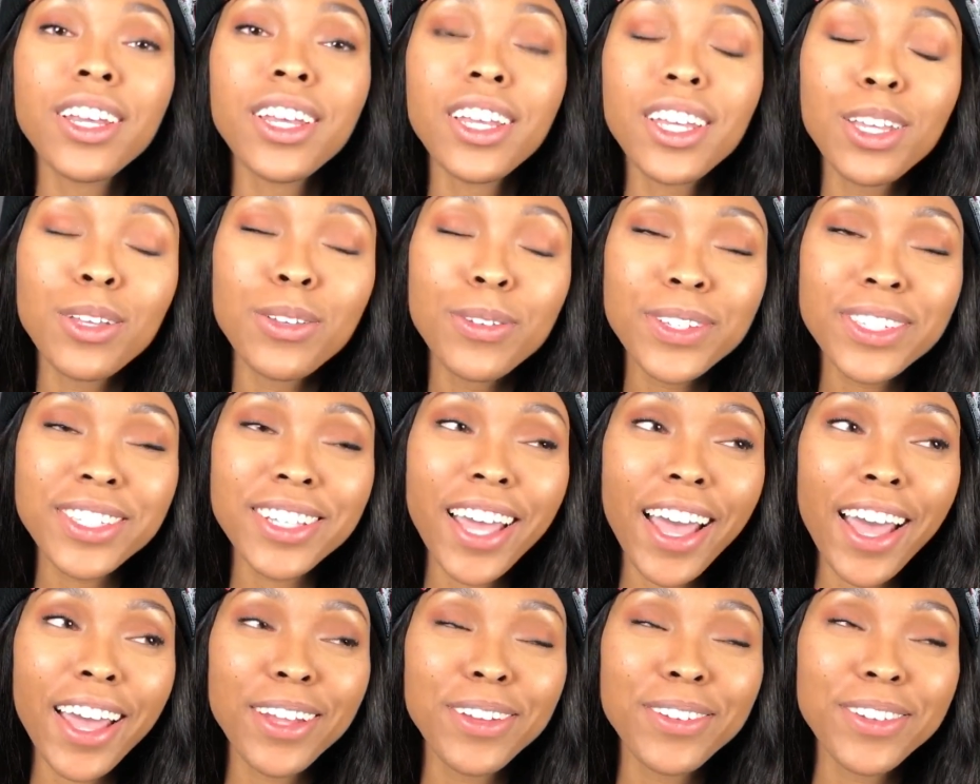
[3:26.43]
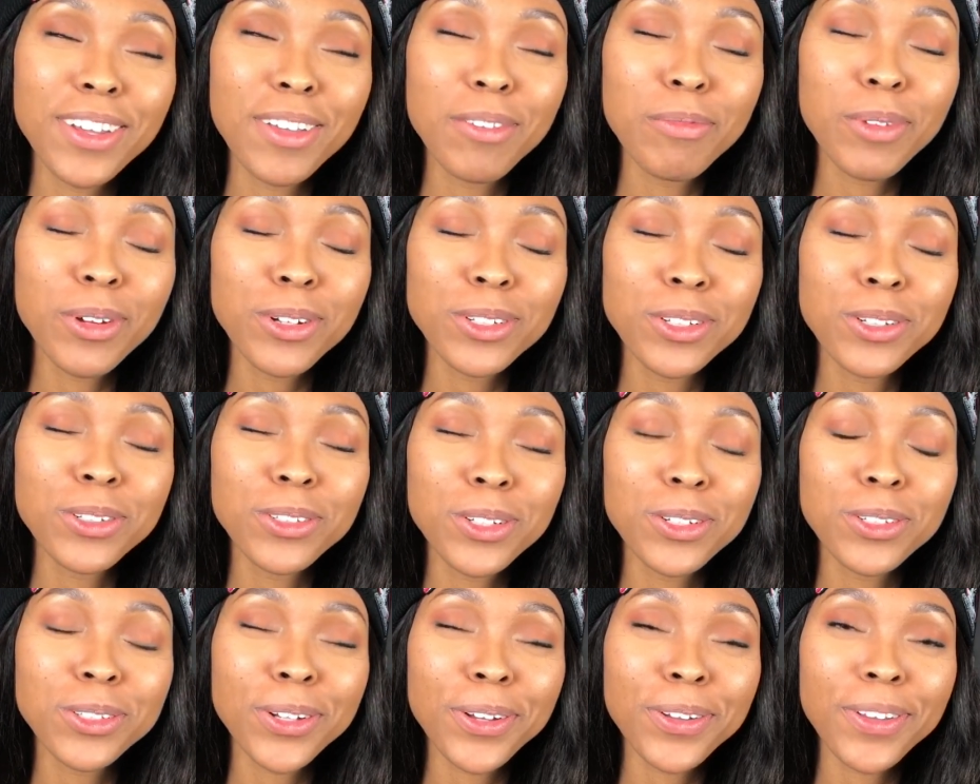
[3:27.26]
He was the guy who did Mojo
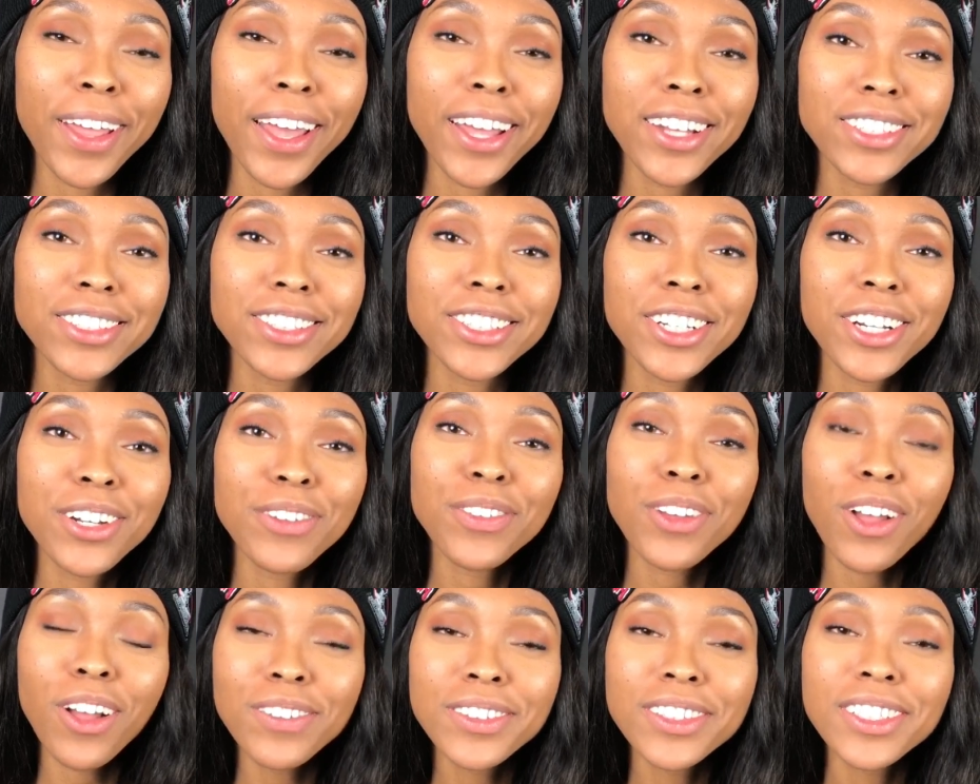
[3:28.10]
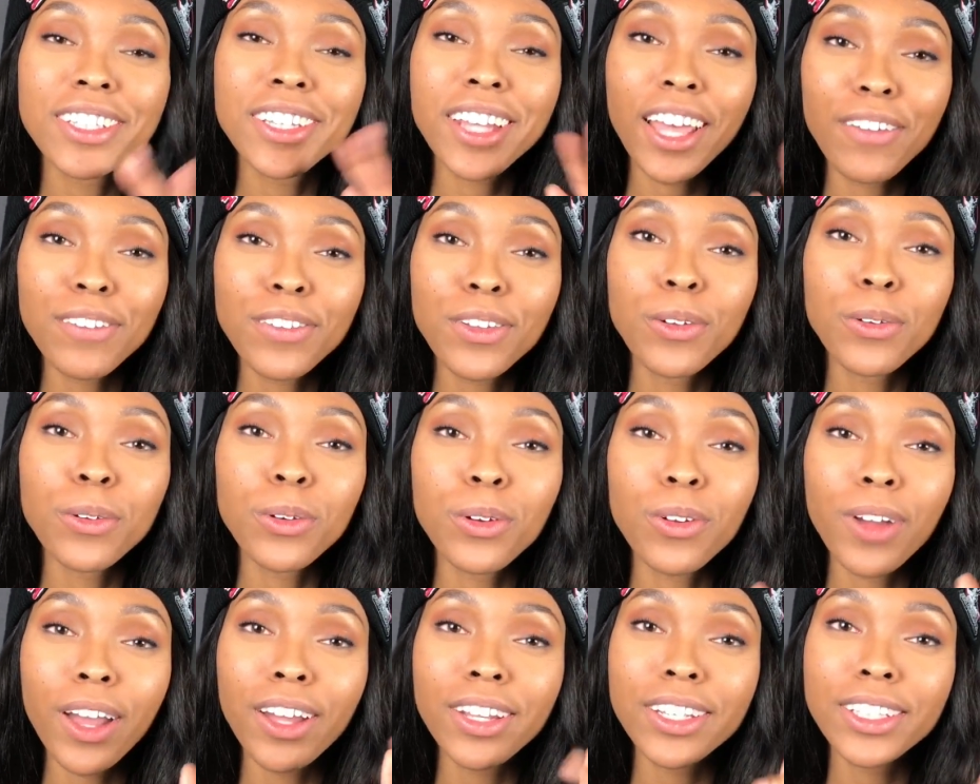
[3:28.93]
Jojo last year. If y'all have seen that floating
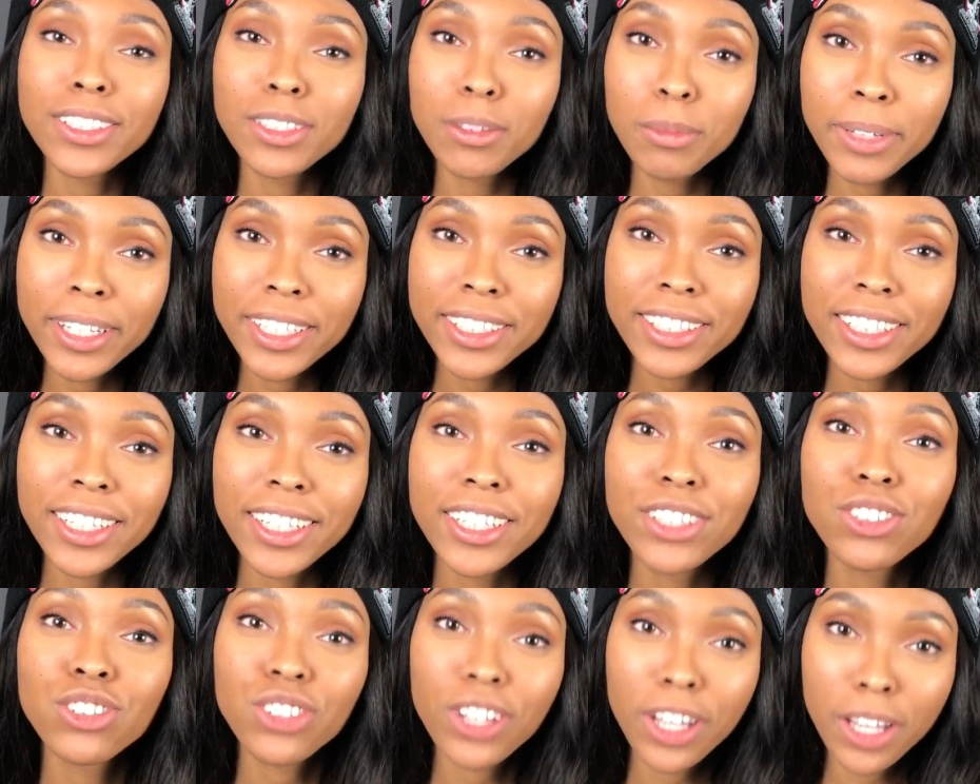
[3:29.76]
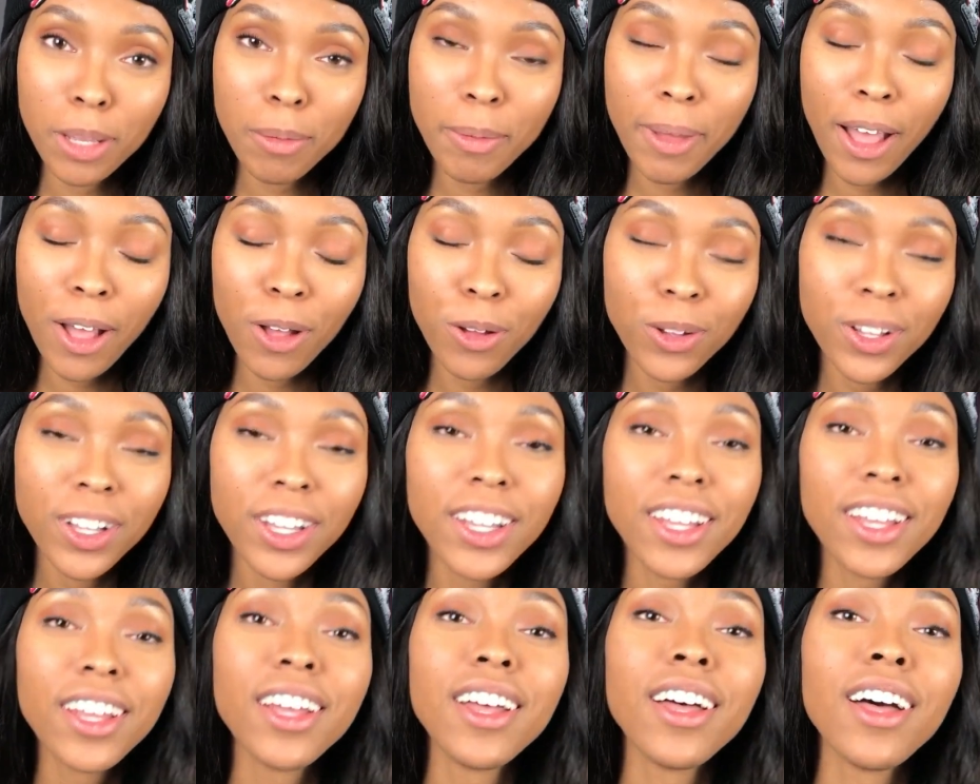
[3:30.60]
around, he's amazing. Check him
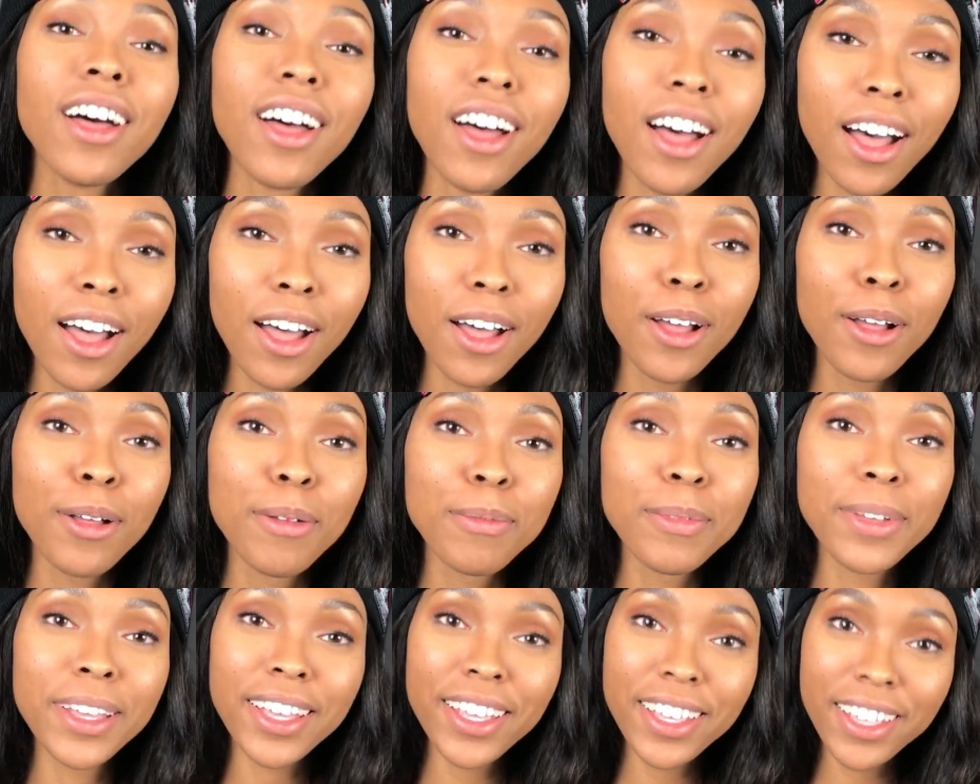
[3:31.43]
out.